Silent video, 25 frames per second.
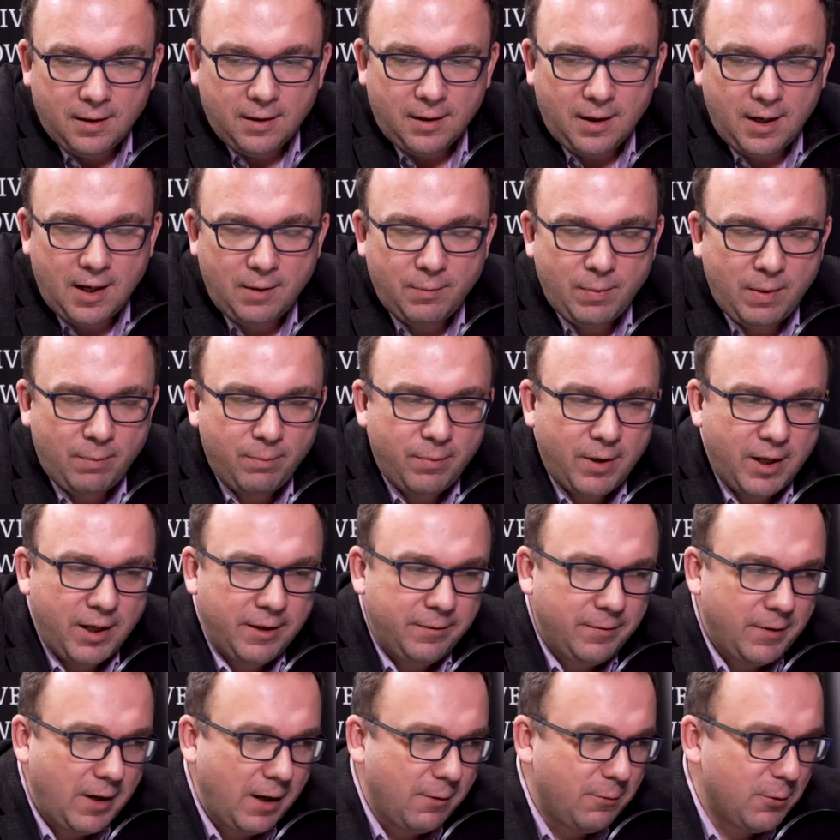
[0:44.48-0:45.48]
I
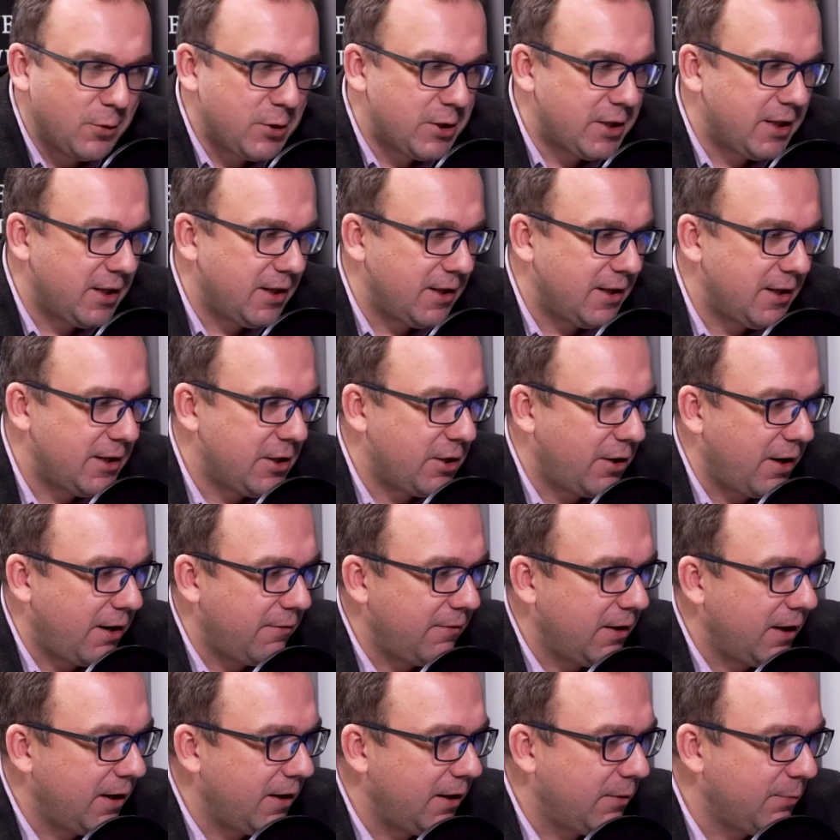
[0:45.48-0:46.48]
remember I was
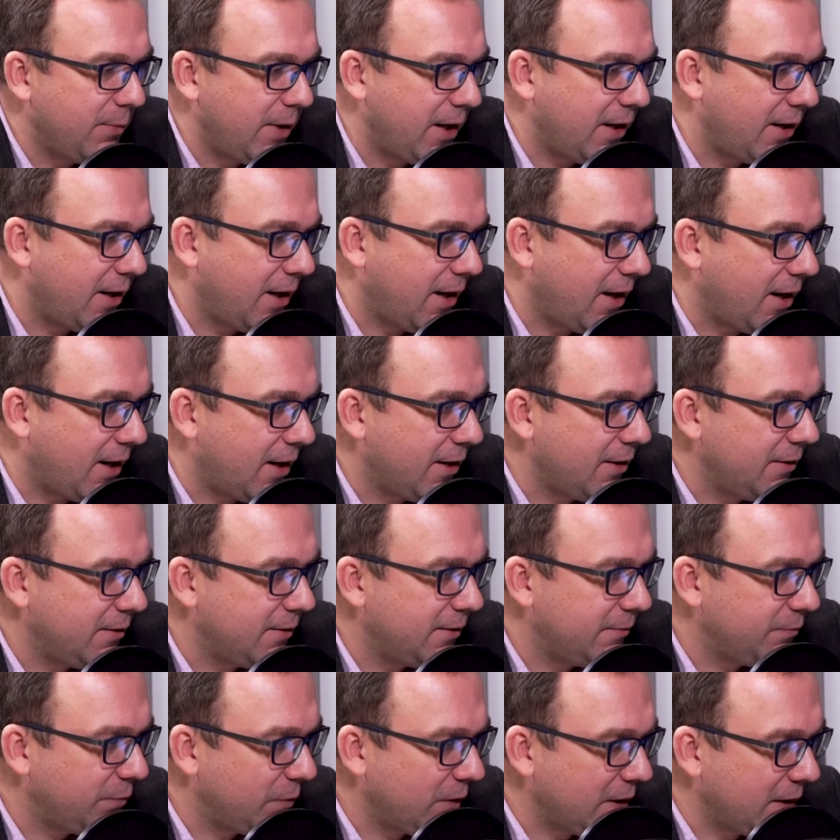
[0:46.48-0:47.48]
driving in my car
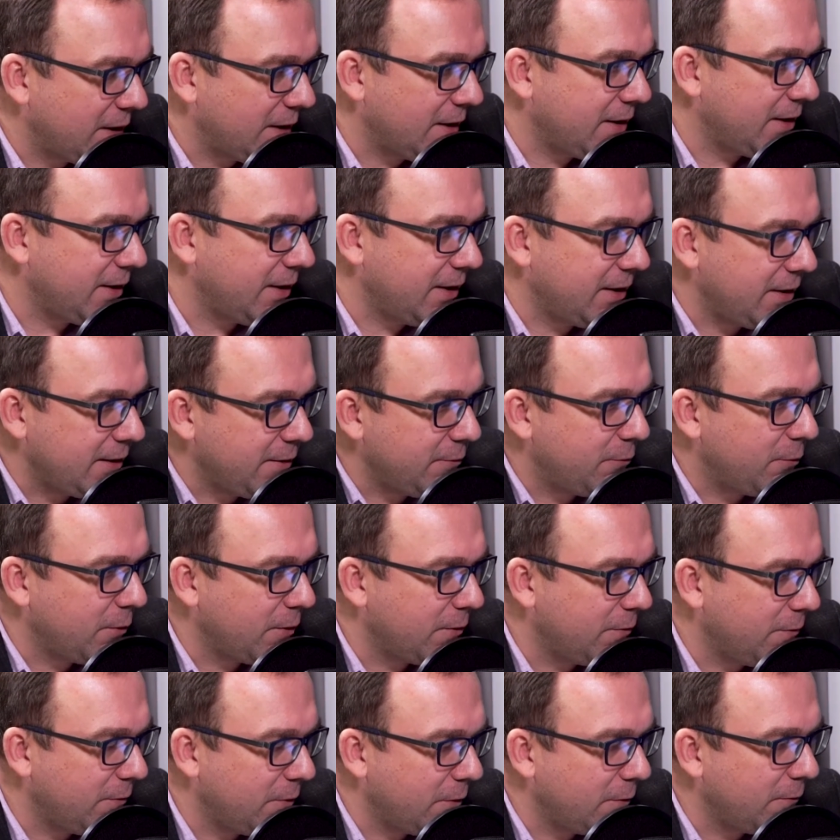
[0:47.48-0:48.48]

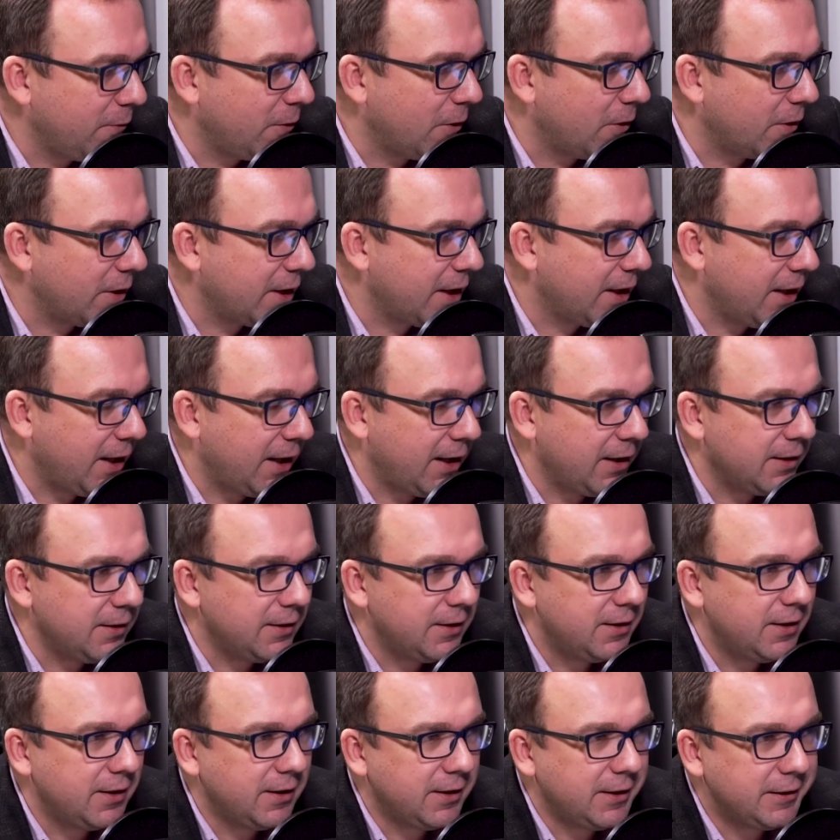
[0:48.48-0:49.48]
for work,
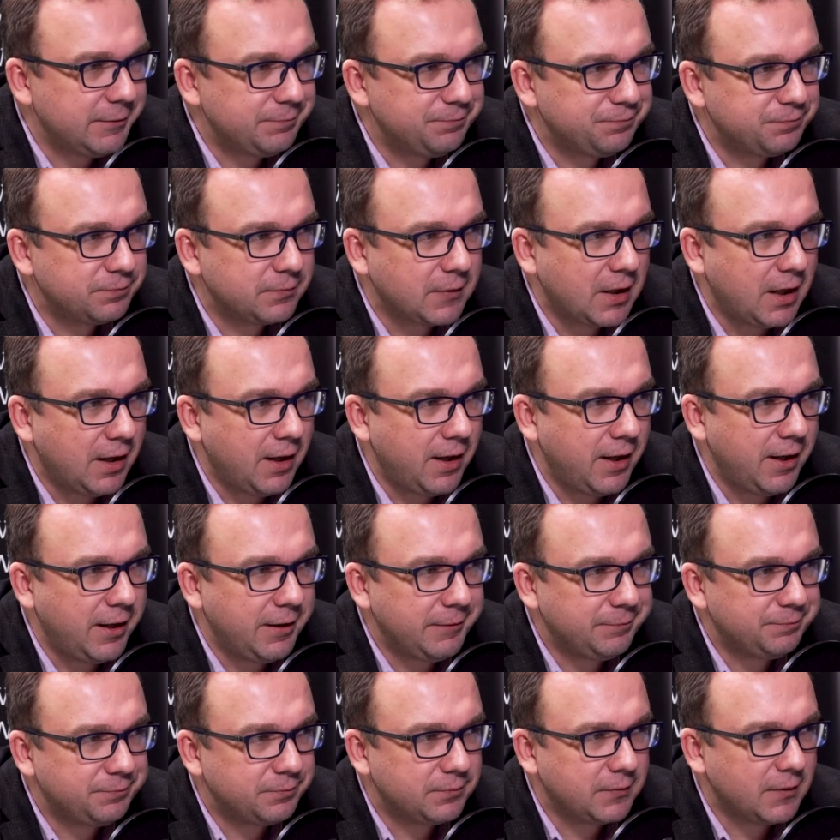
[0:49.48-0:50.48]
and
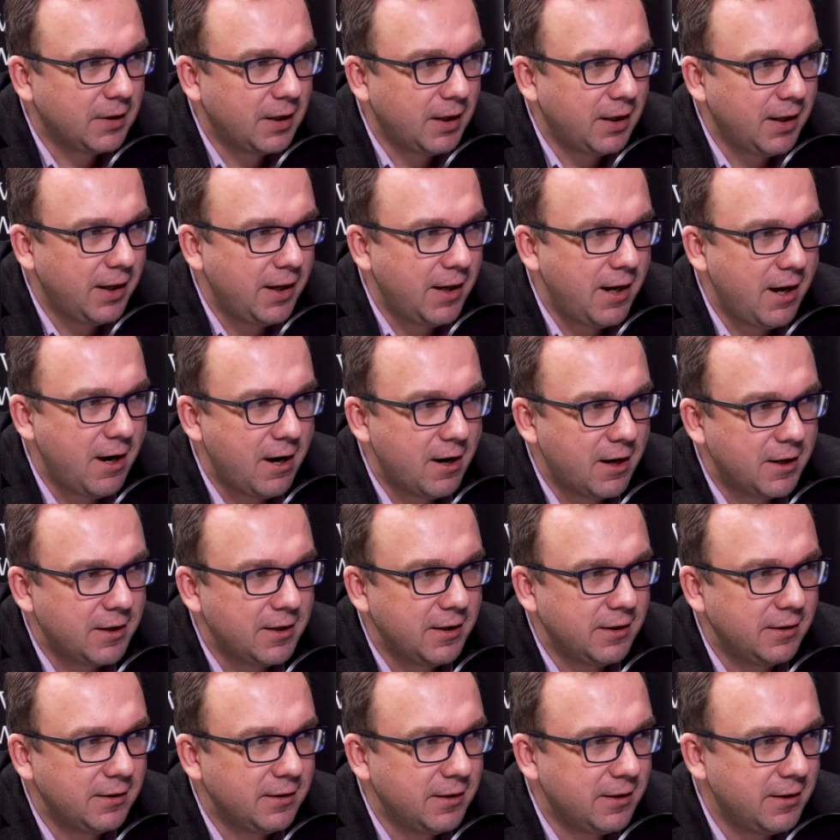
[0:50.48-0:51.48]
I
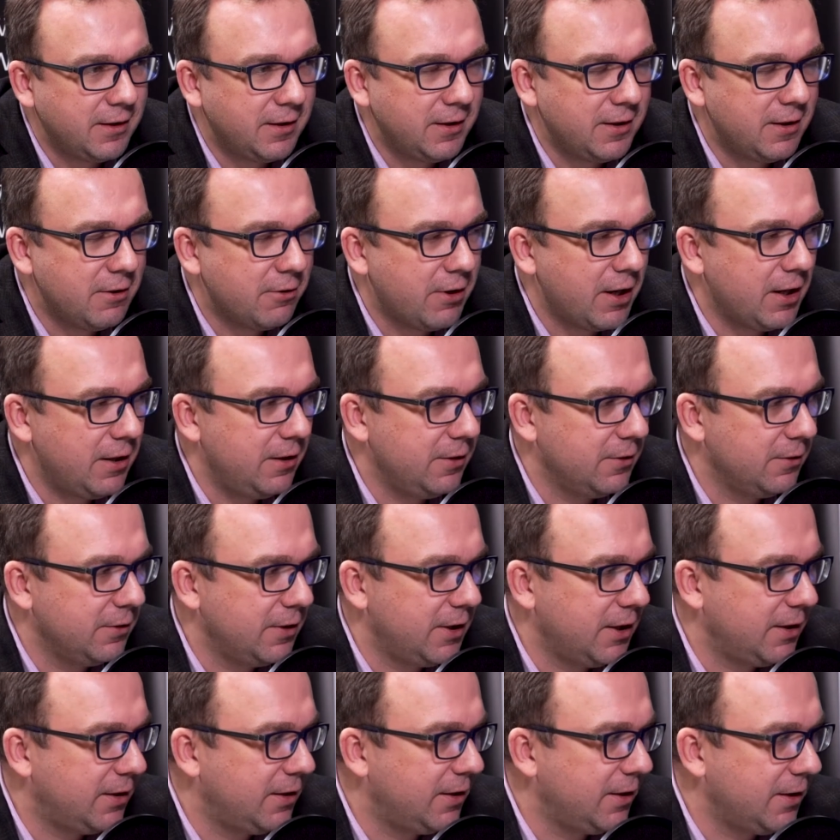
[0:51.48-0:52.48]
heard in the radio
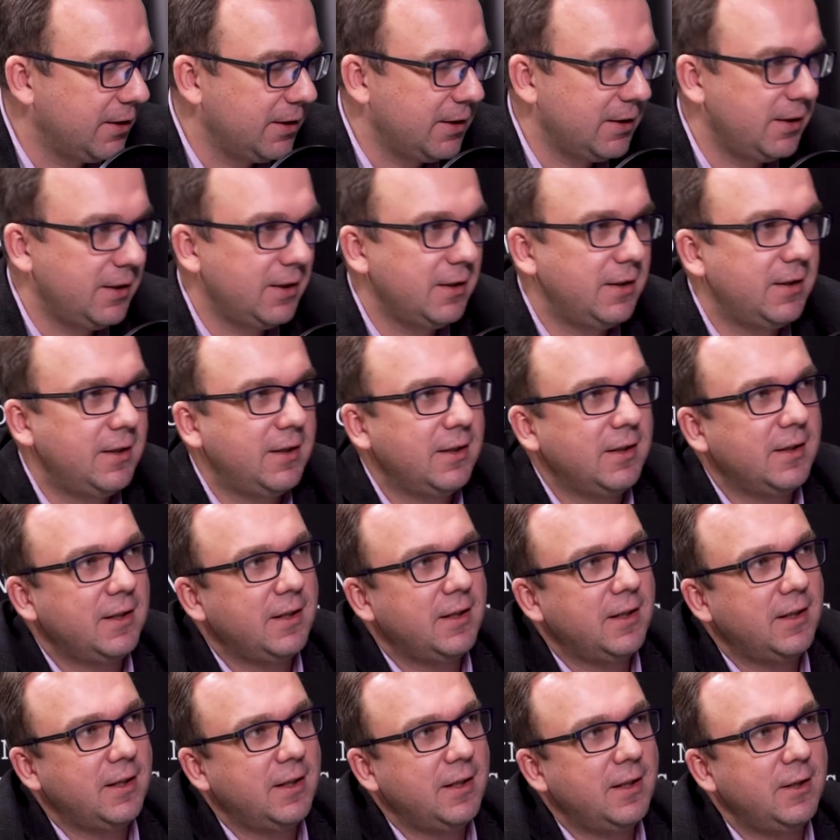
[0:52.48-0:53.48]
that
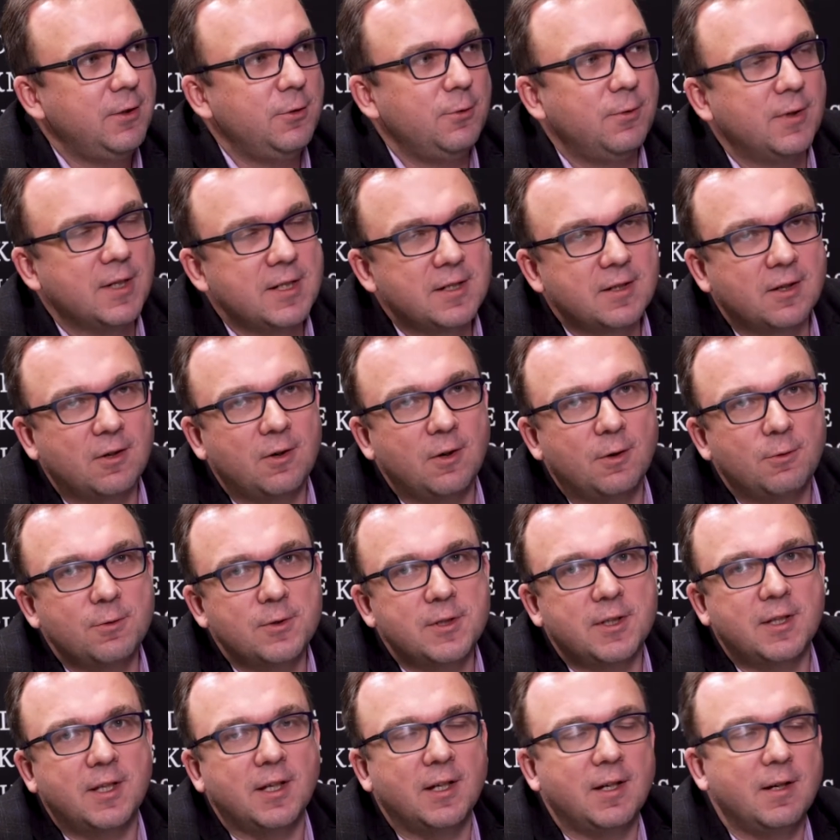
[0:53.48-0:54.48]
US
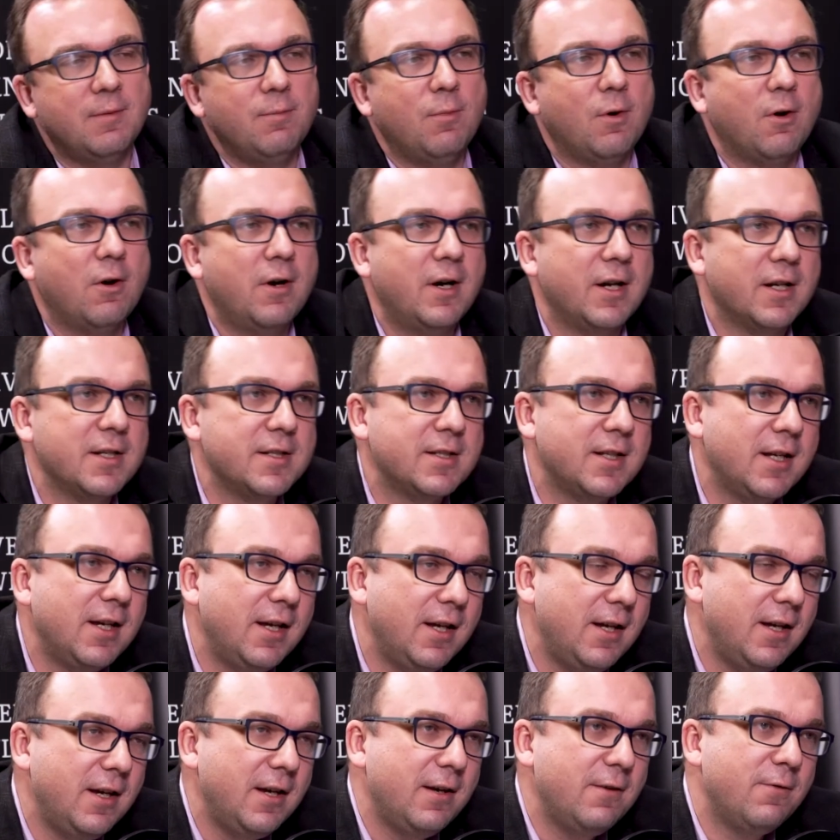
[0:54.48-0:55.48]
closed borders
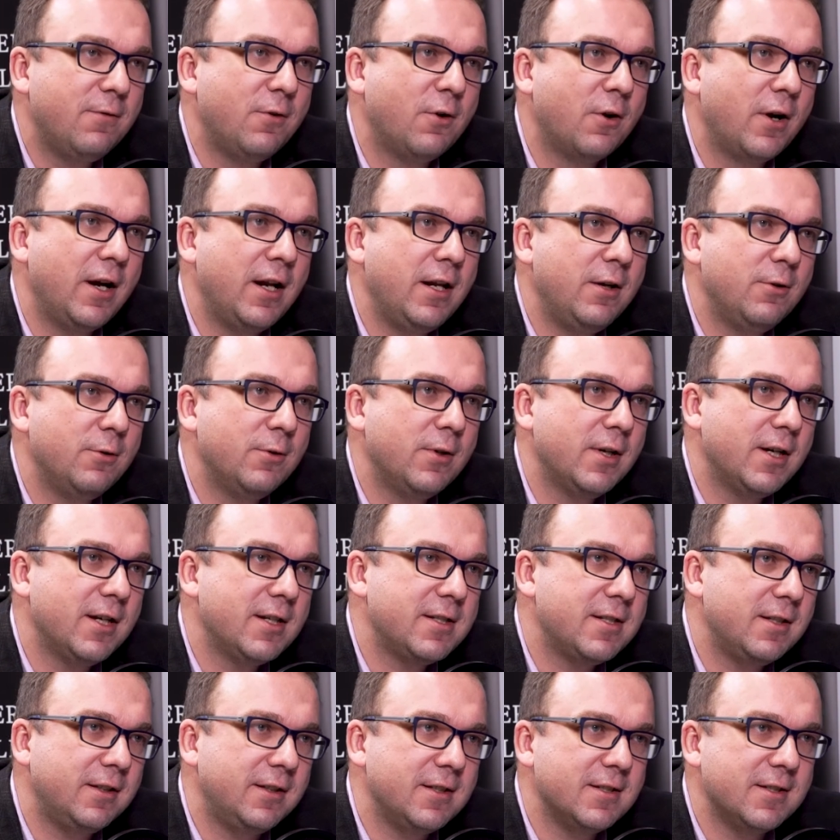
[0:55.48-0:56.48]
for
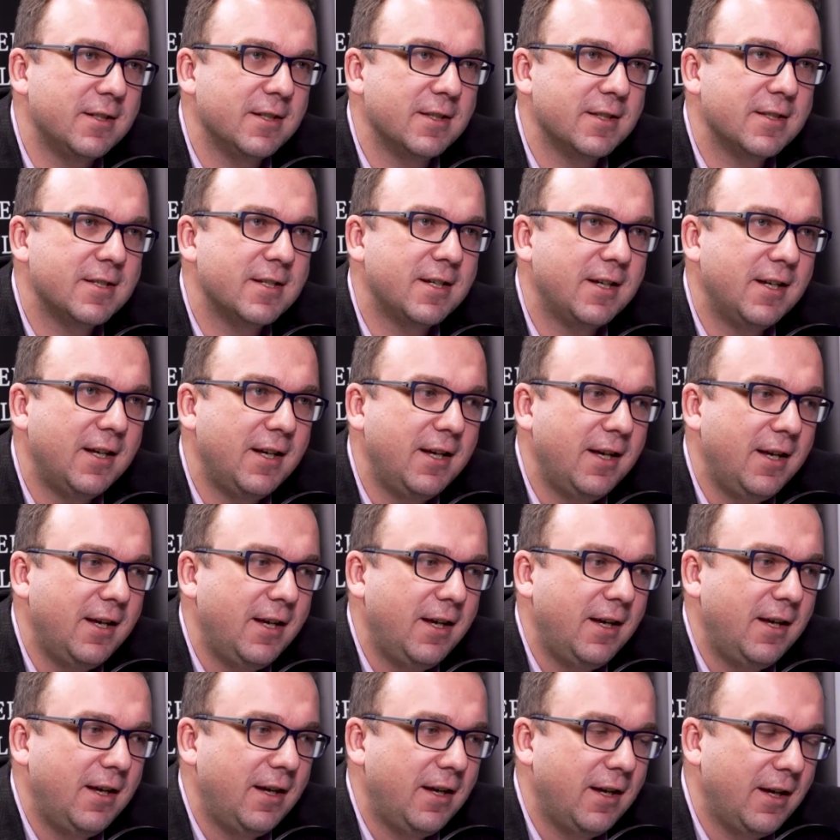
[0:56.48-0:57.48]
EU citizens. Mm-hmm.